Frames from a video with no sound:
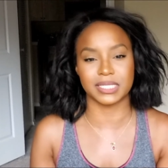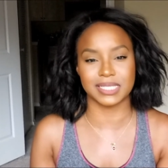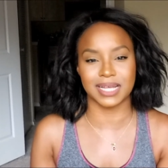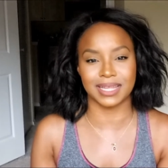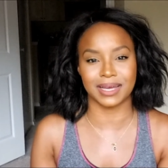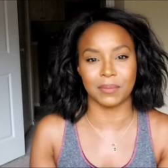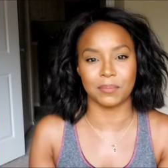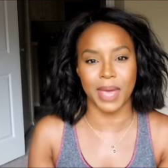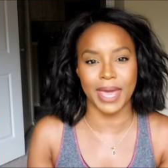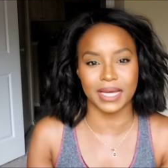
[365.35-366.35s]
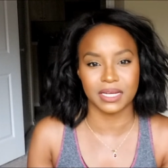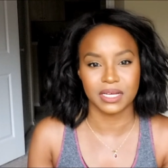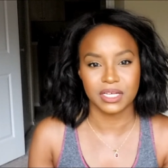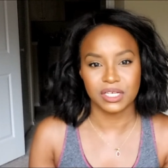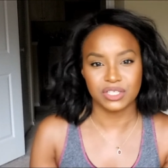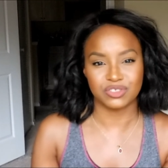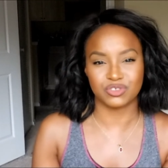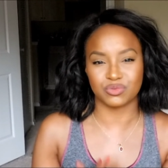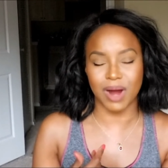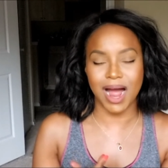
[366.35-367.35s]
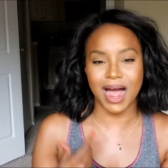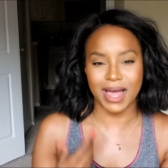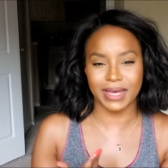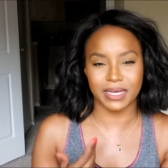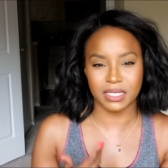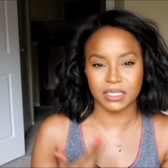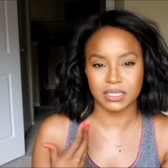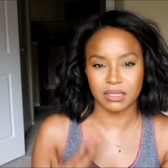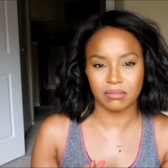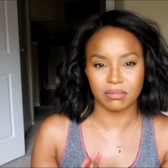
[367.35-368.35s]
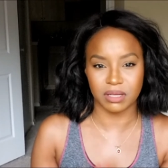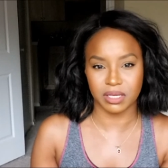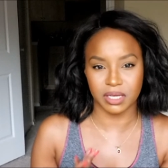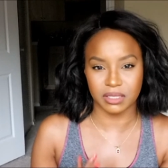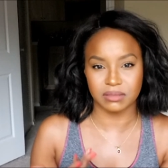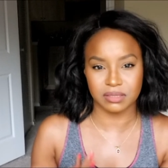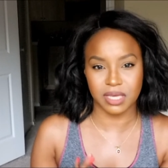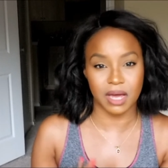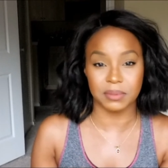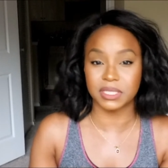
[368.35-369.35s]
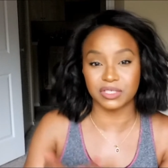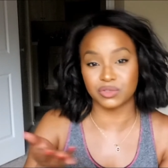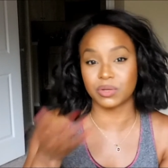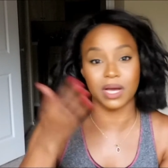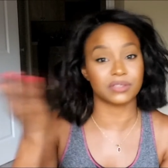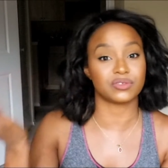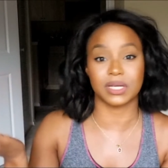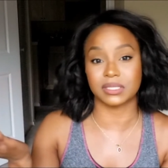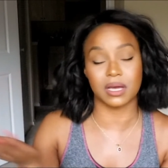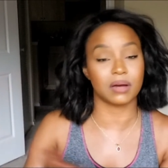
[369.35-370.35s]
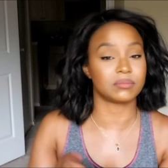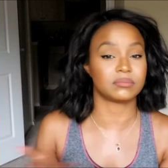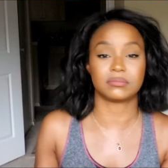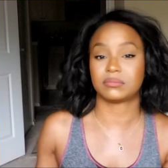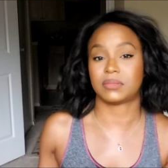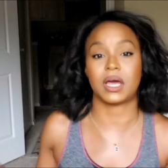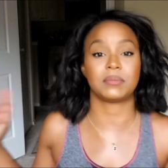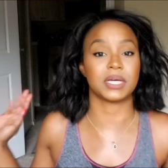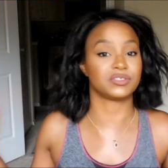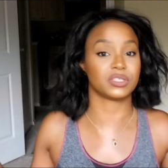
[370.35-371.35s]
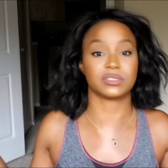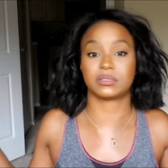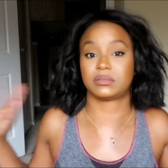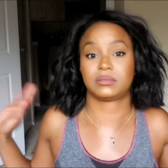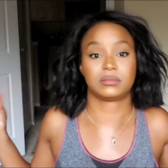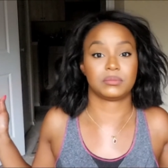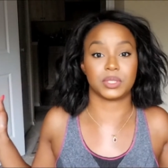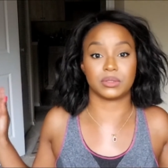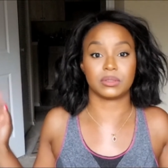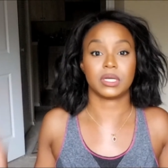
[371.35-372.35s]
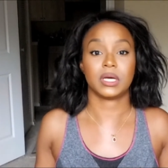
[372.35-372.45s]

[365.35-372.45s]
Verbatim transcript: It's not like a matte, dry looking scalp, unless you got dry scalp. I'm not judging. Boo.